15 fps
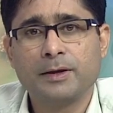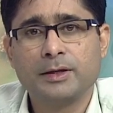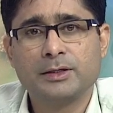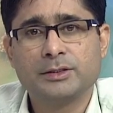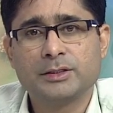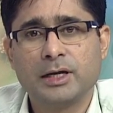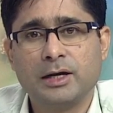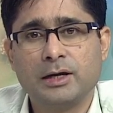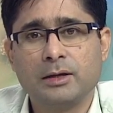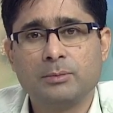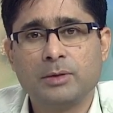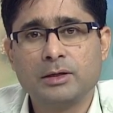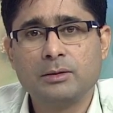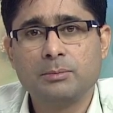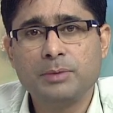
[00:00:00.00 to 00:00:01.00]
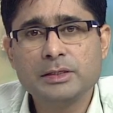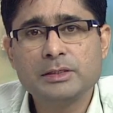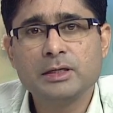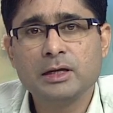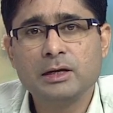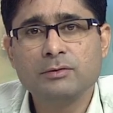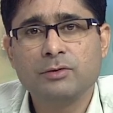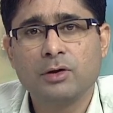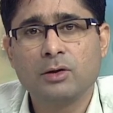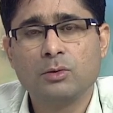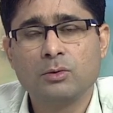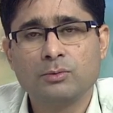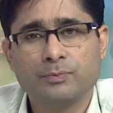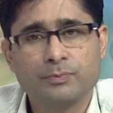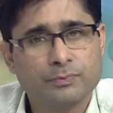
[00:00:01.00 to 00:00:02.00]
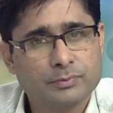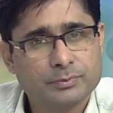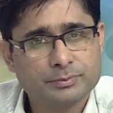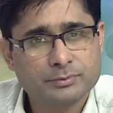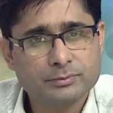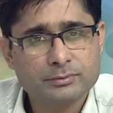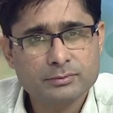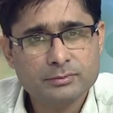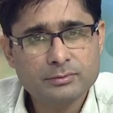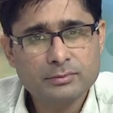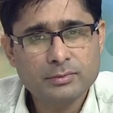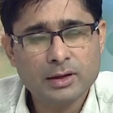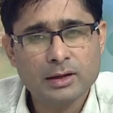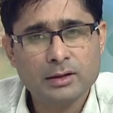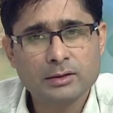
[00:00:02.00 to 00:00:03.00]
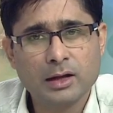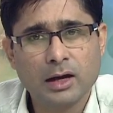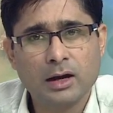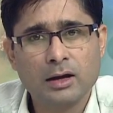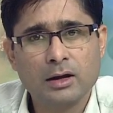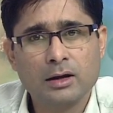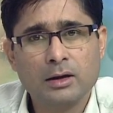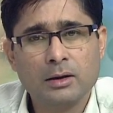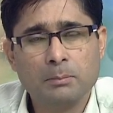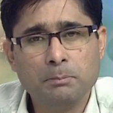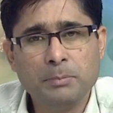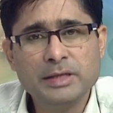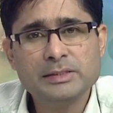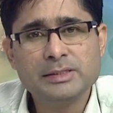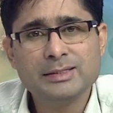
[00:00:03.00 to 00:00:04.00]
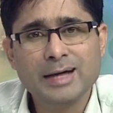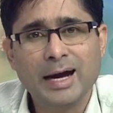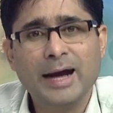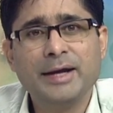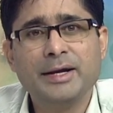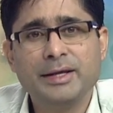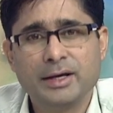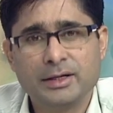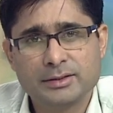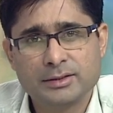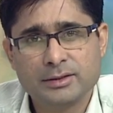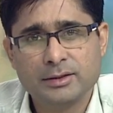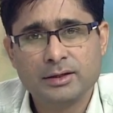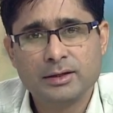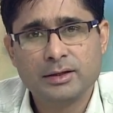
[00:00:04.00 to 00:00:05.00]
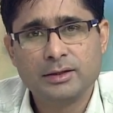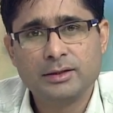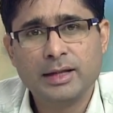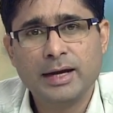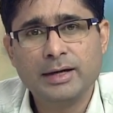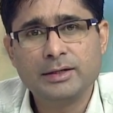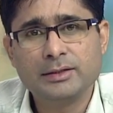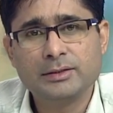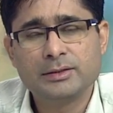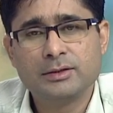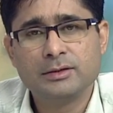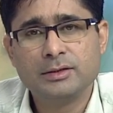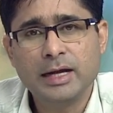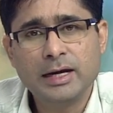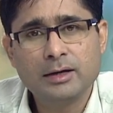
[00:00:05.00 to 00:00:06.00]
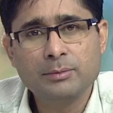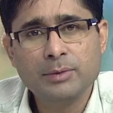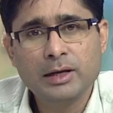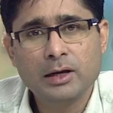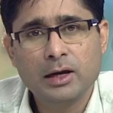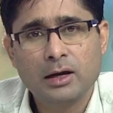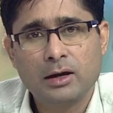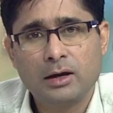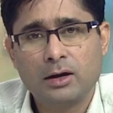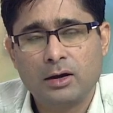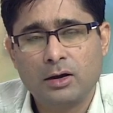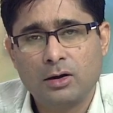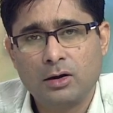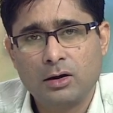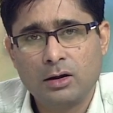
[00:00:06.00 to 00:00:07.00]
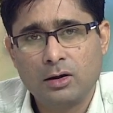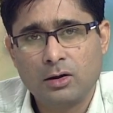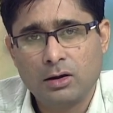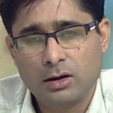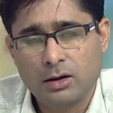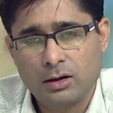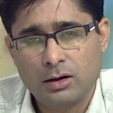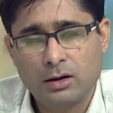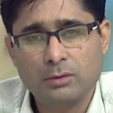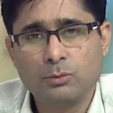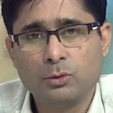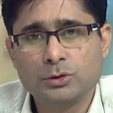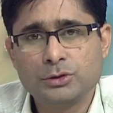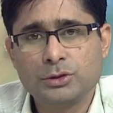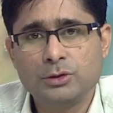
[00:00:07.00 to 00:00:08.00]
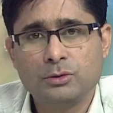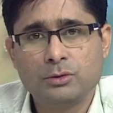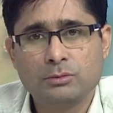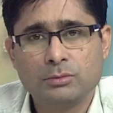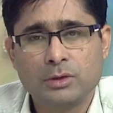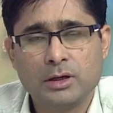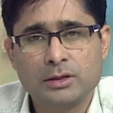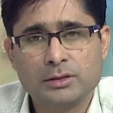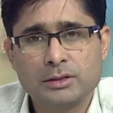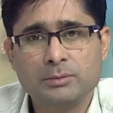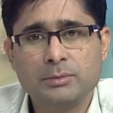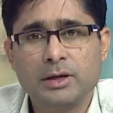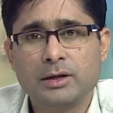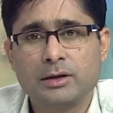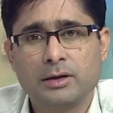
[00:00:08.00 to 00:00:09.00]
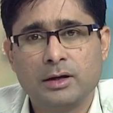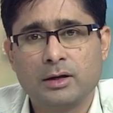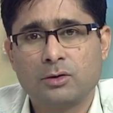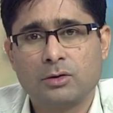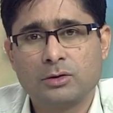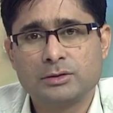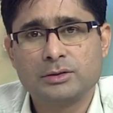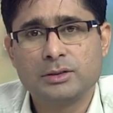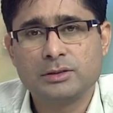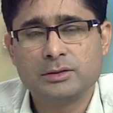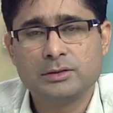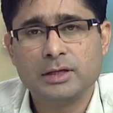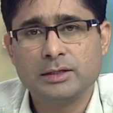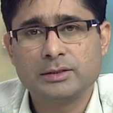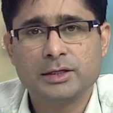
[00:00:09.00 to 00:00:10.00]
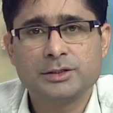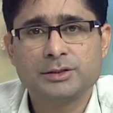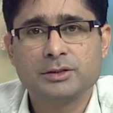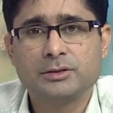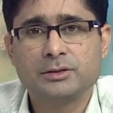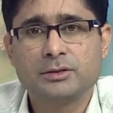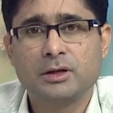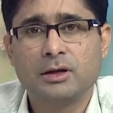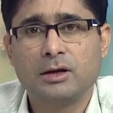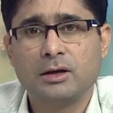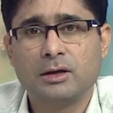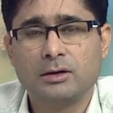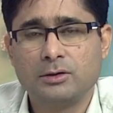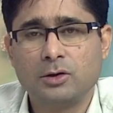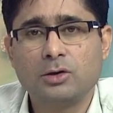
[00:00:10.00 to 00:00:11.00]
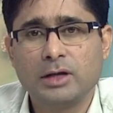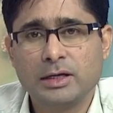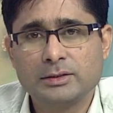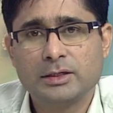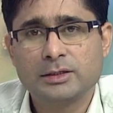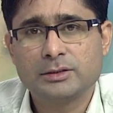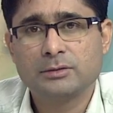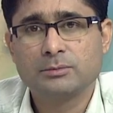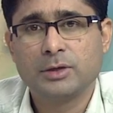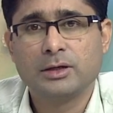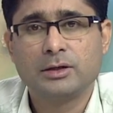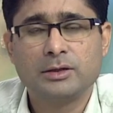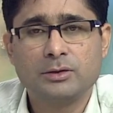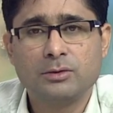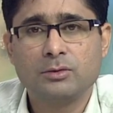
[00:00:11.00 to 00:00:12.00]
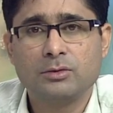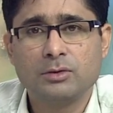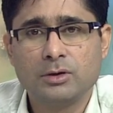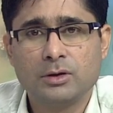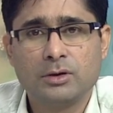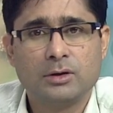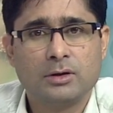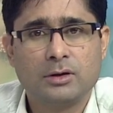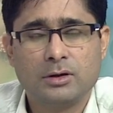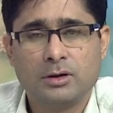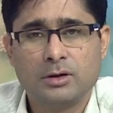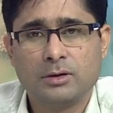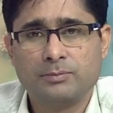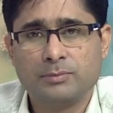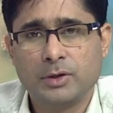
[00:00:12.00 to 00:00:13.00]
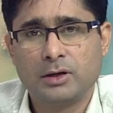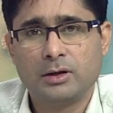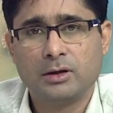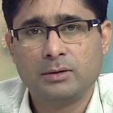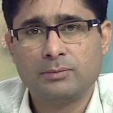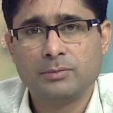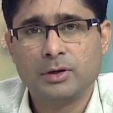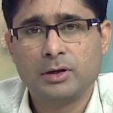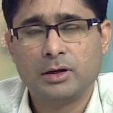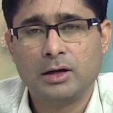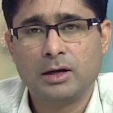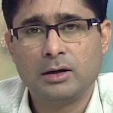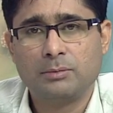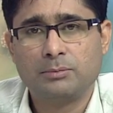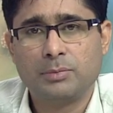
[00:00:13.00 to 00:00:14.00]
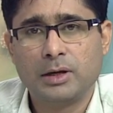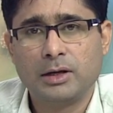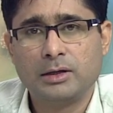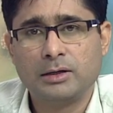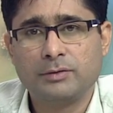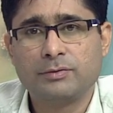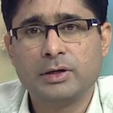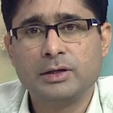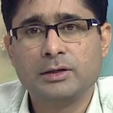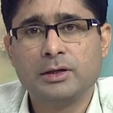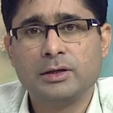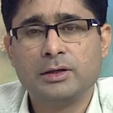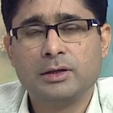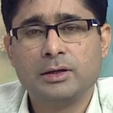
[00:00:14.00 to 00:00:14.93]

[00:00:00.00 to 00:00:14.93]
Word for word: Christianity, but they basically follow the basic ideas that is that remain uh, almost you know uh, similar across these dissections, uh, not dissection but you know uh, different